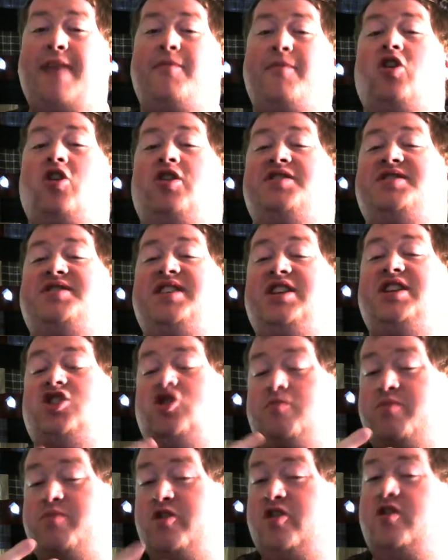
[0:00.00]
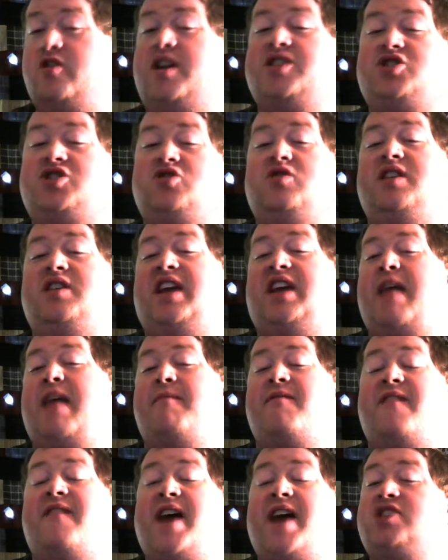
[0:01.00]
currency to progress through the game
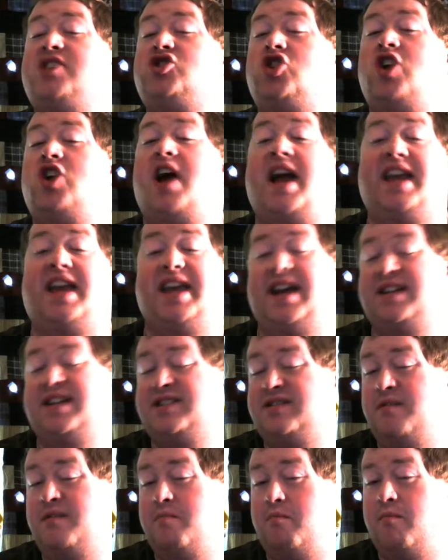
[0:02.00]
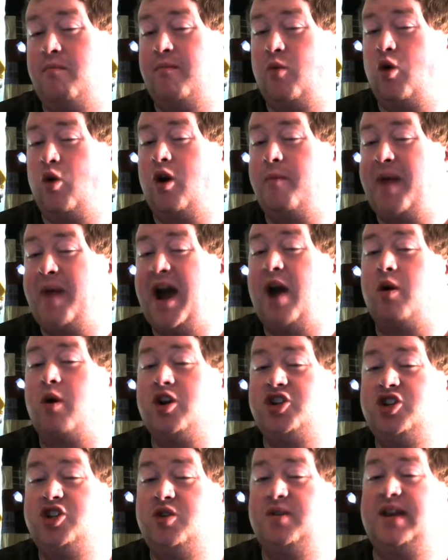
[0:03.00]
faster, I guess more
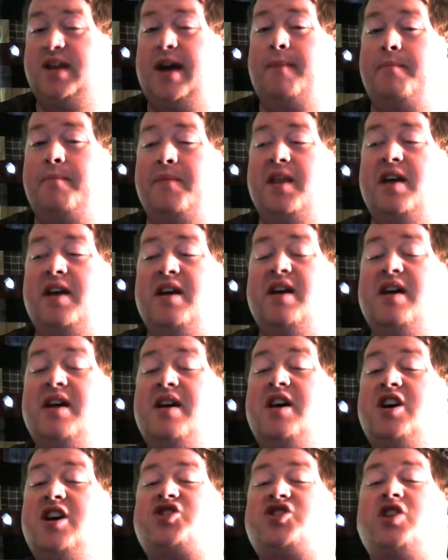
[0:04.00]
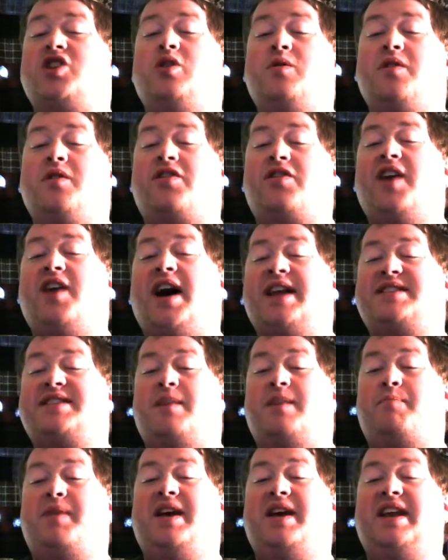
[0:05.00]
power to them. So,
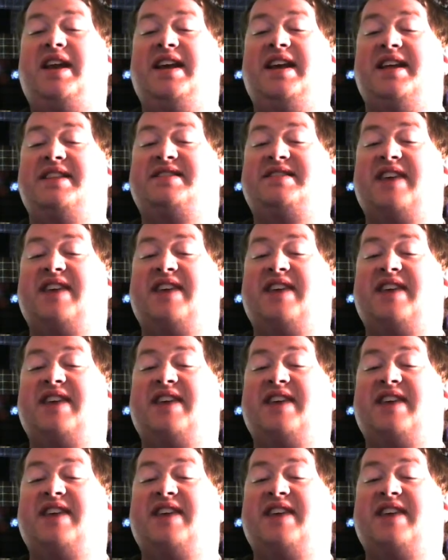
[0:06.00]
thoughts, opinions,